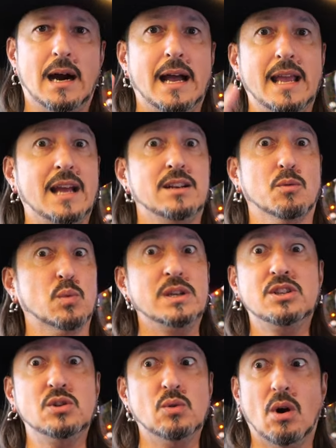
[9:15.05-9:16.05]
I had to
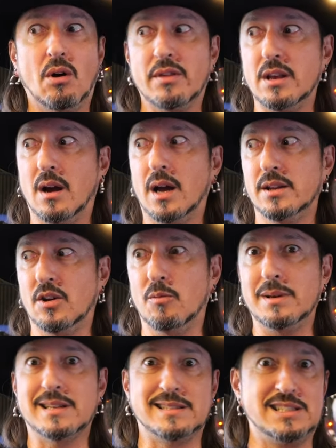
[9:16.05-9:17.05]
redo all the audio
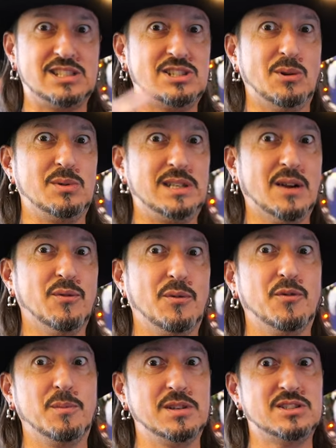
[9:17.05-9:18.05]
because it's so
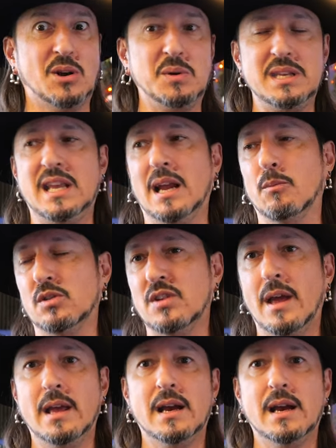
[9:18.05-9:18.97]
different from the Sony cameras.